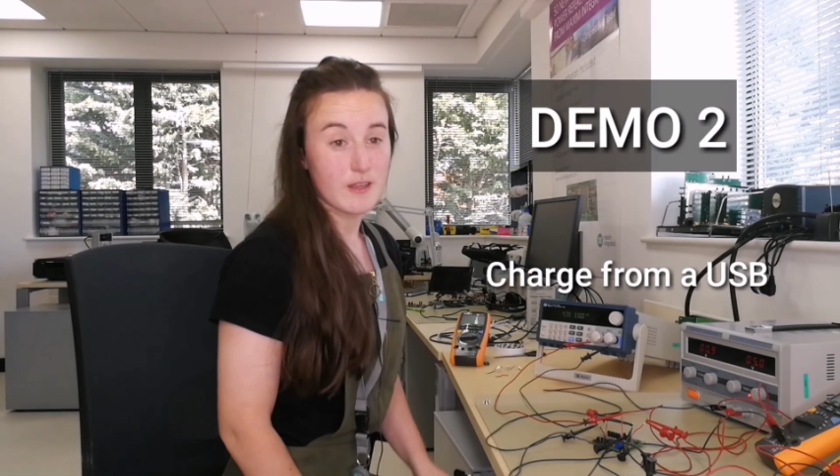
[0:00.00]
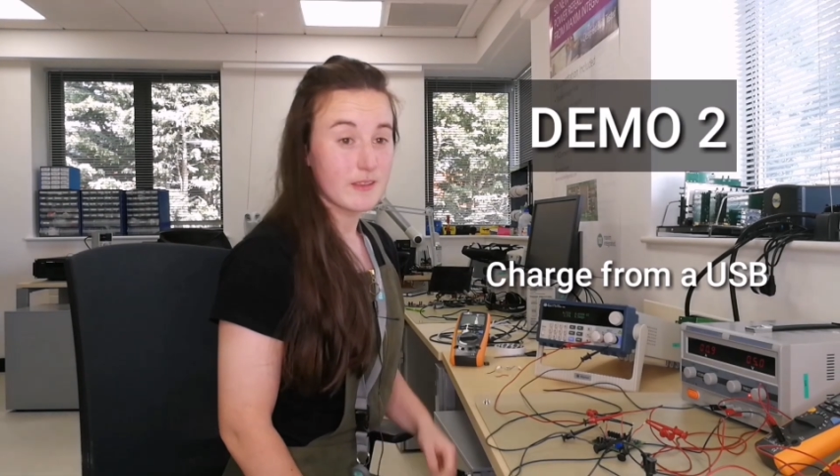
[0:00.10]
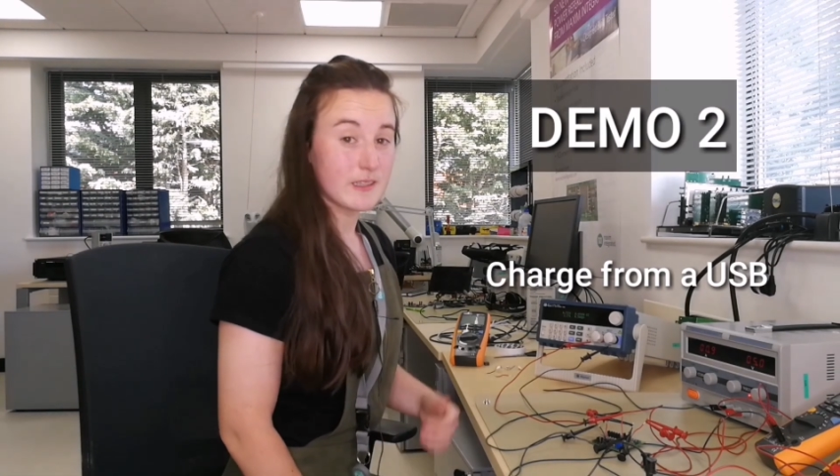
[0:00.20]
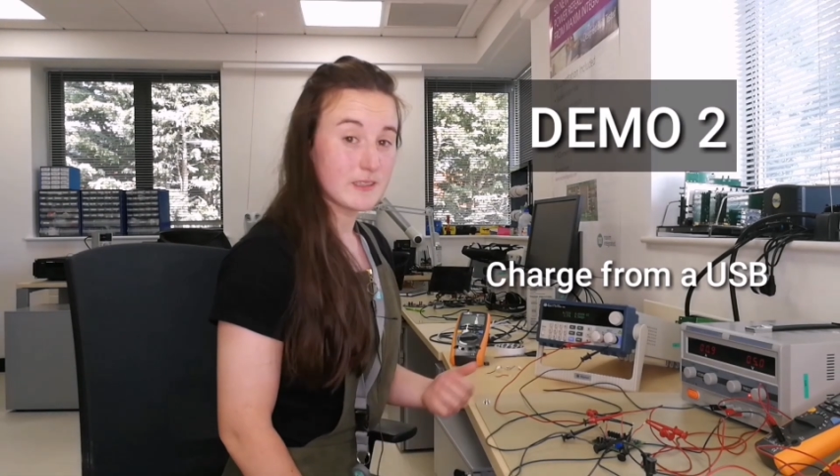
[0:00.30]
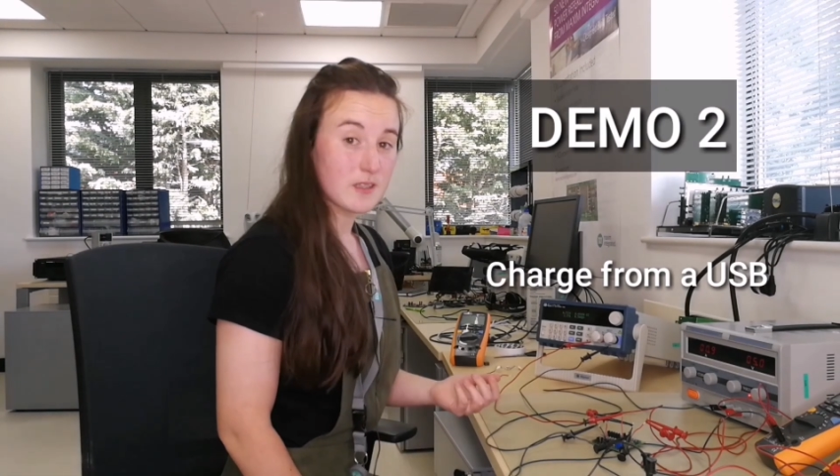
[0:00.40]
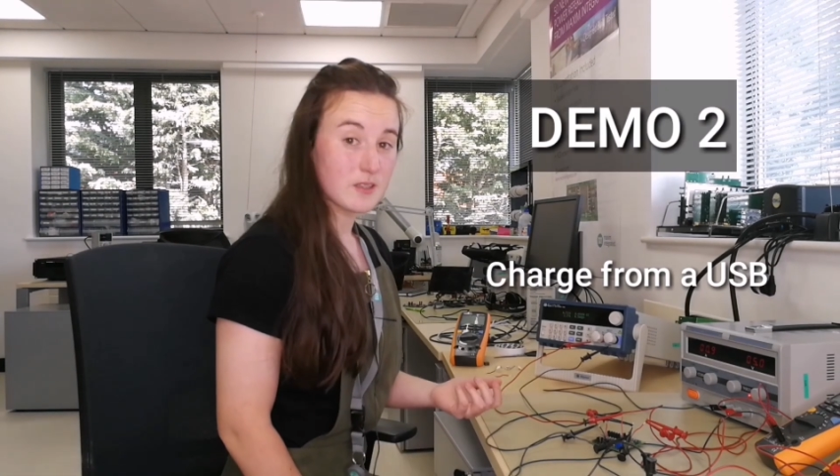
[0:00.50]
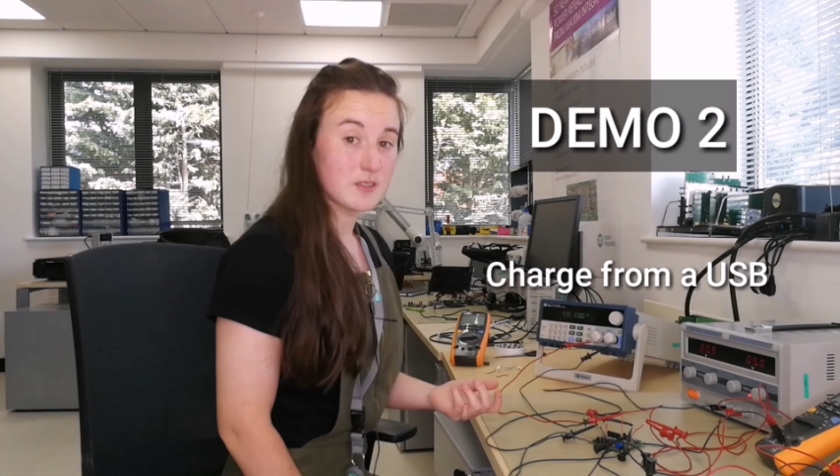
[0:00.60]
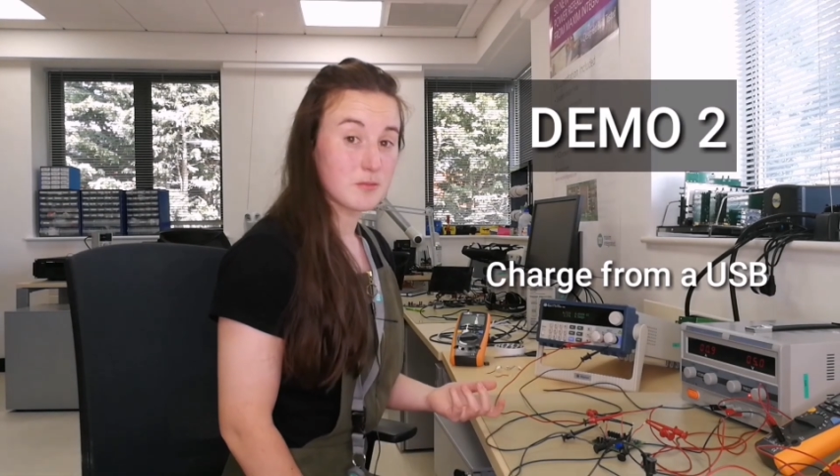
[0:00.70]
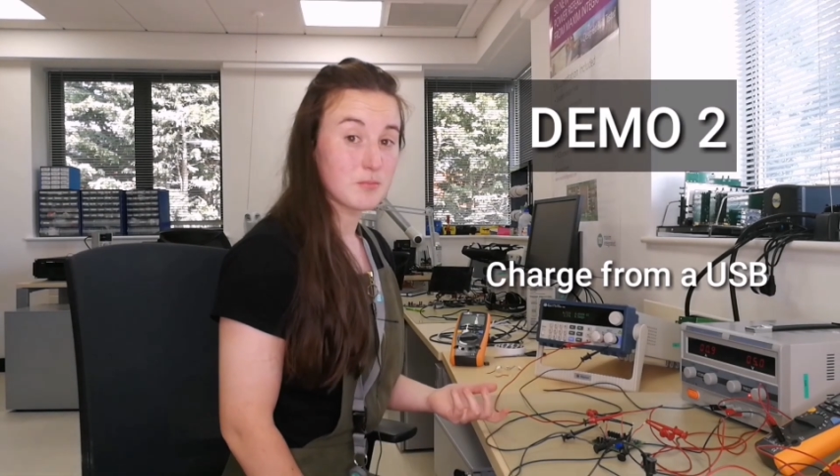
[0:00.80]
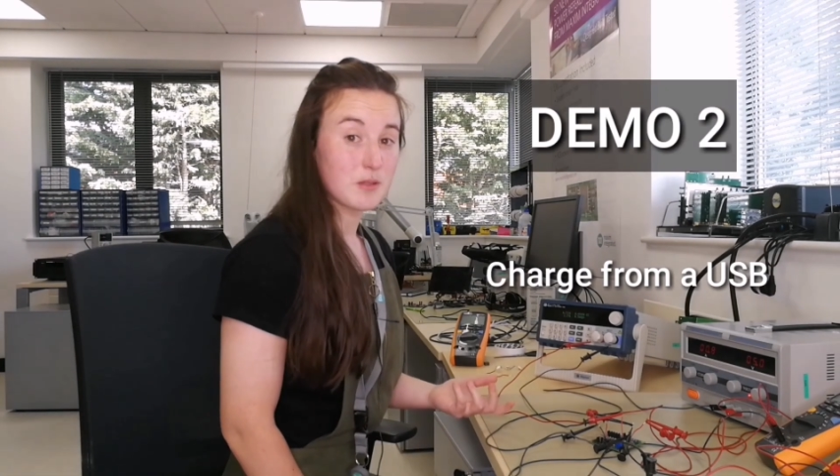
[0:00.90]
this
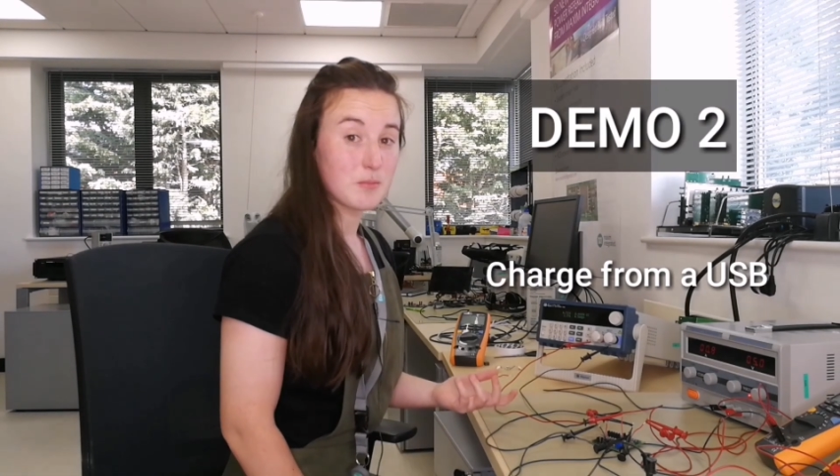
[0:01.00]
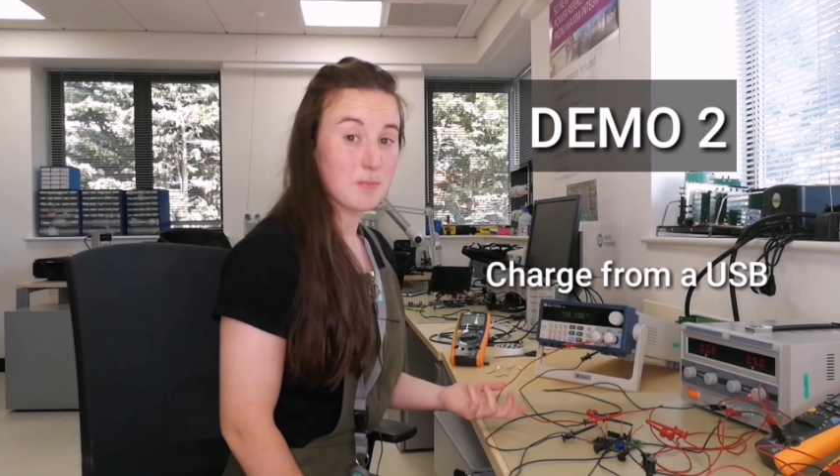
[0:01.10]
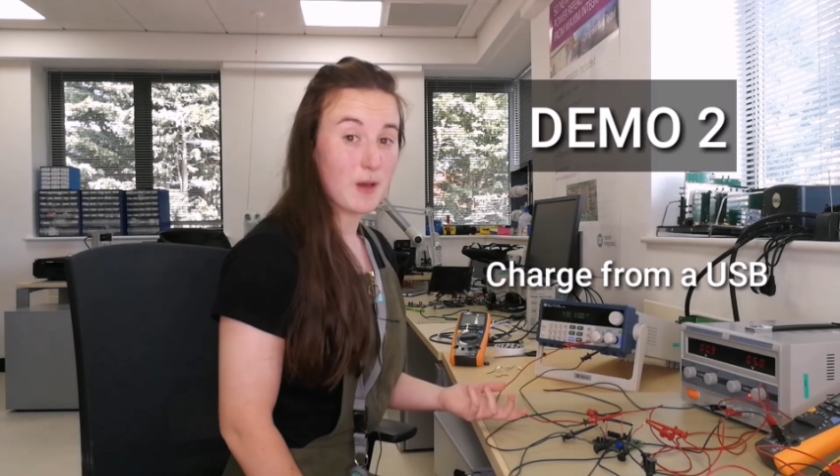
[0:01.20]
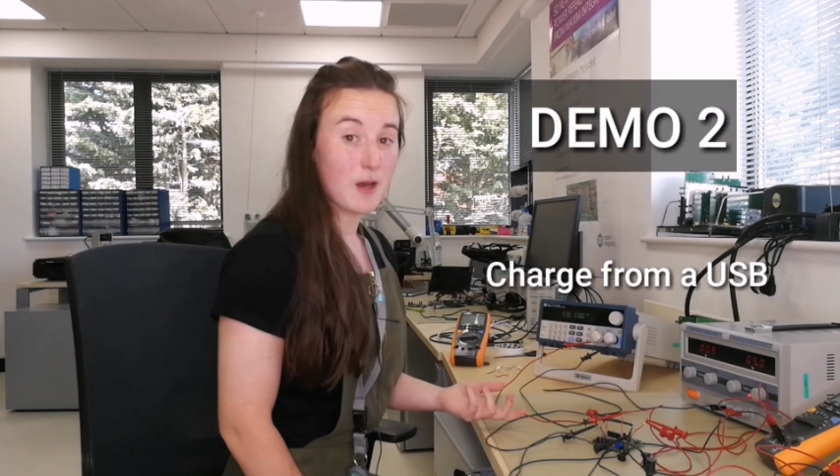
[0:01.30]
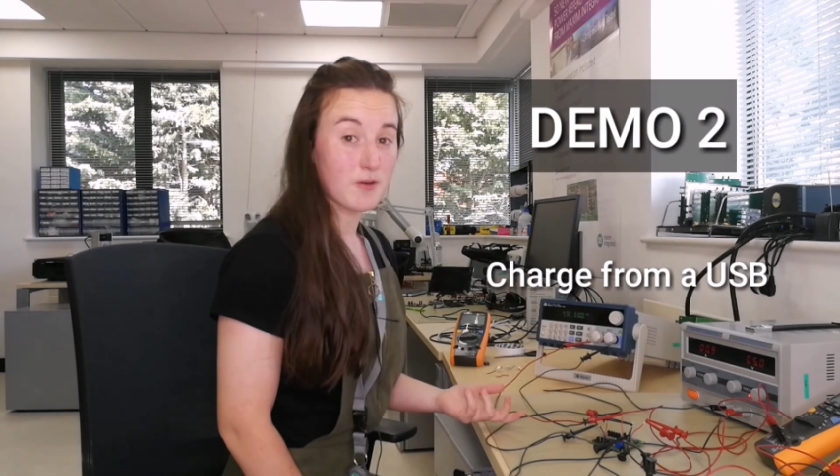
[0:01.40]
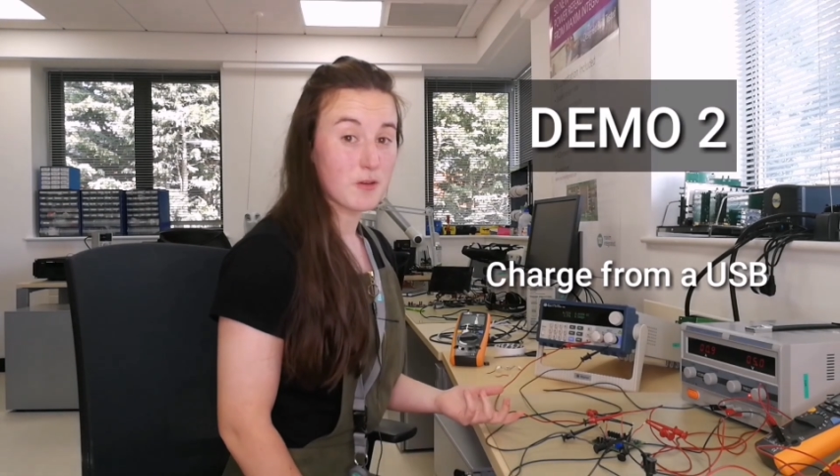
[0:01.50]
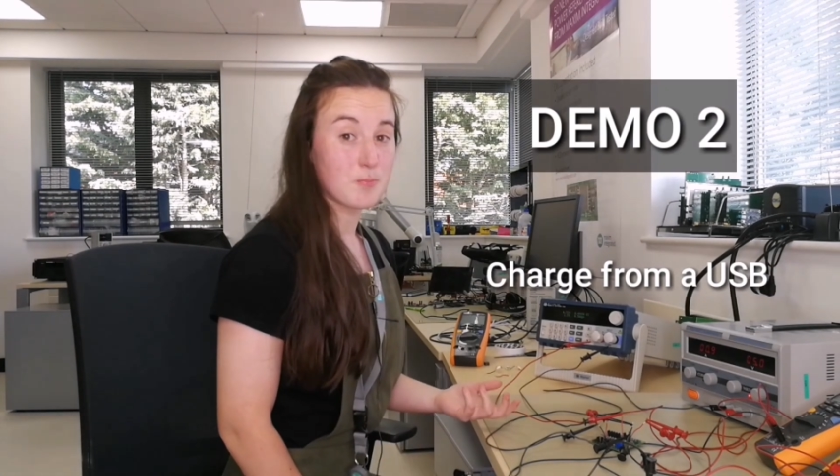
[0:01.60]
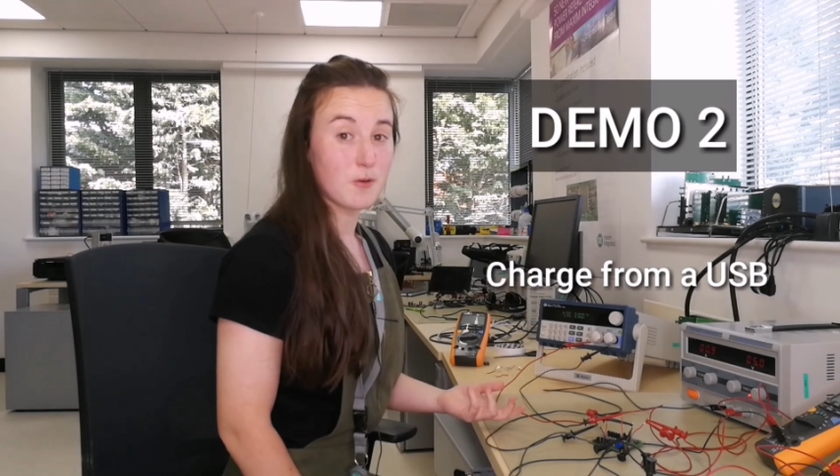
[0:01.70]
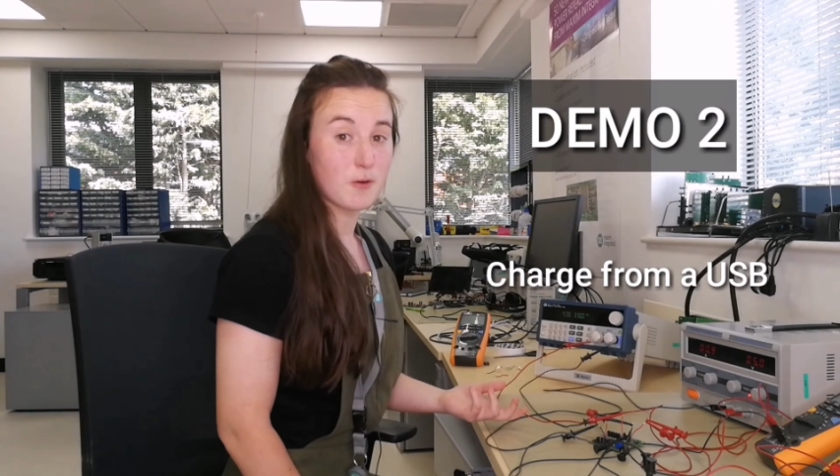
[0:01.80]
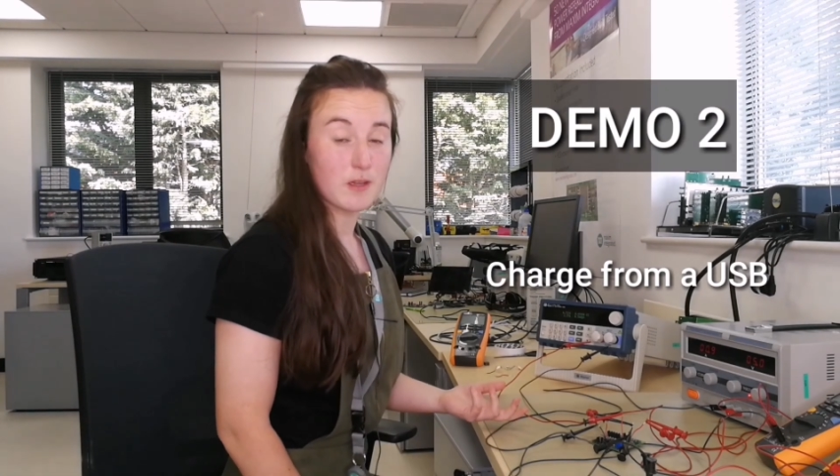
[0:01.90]
system can be powered
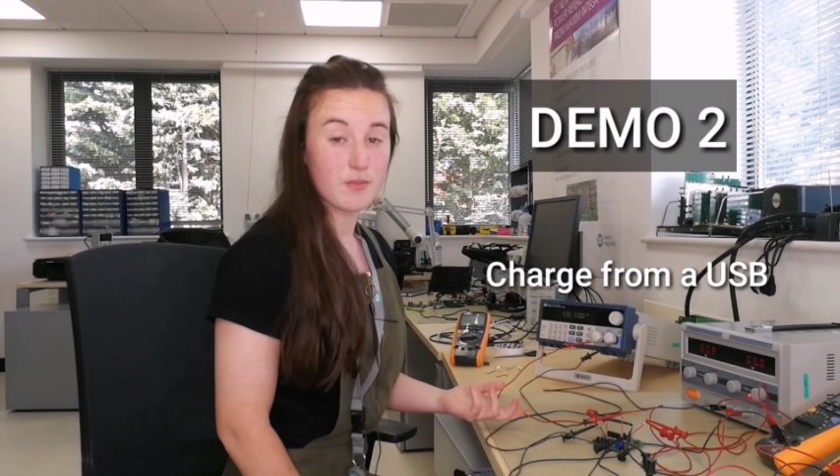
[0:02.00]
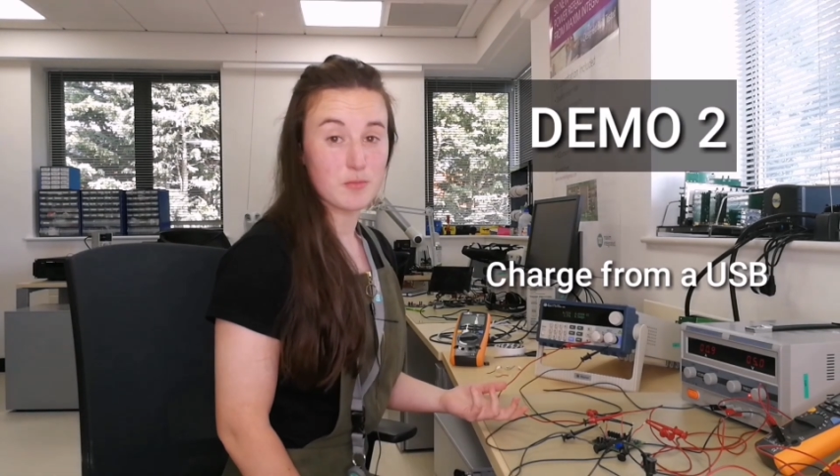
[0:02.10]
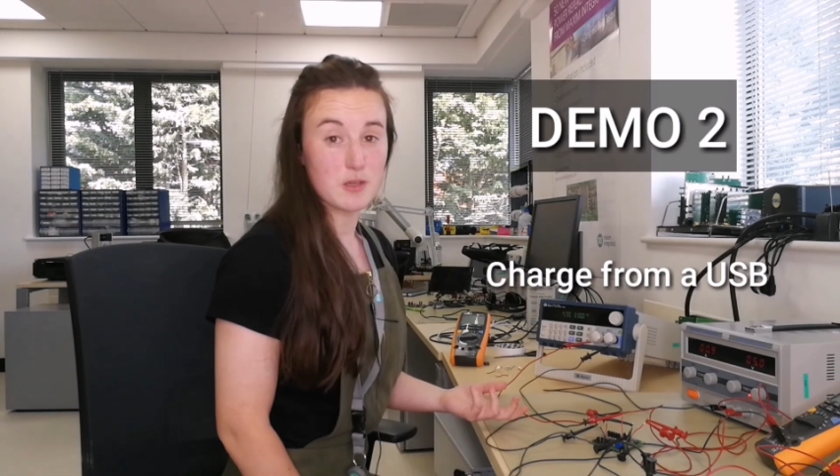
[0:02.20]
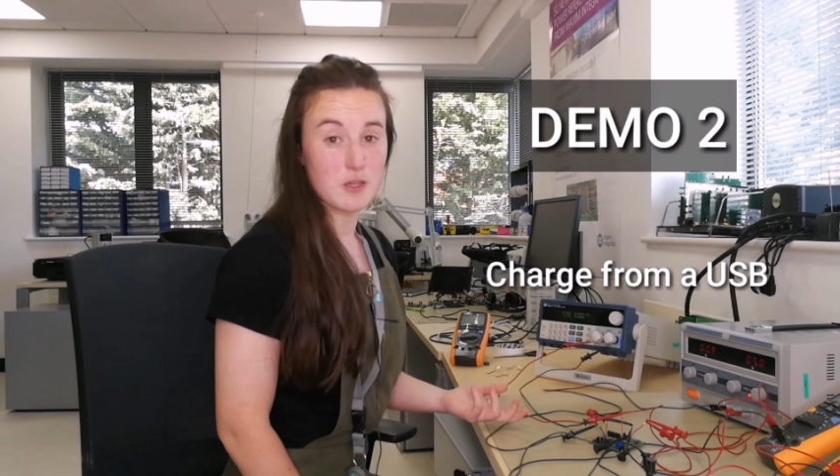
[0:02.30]
purely from a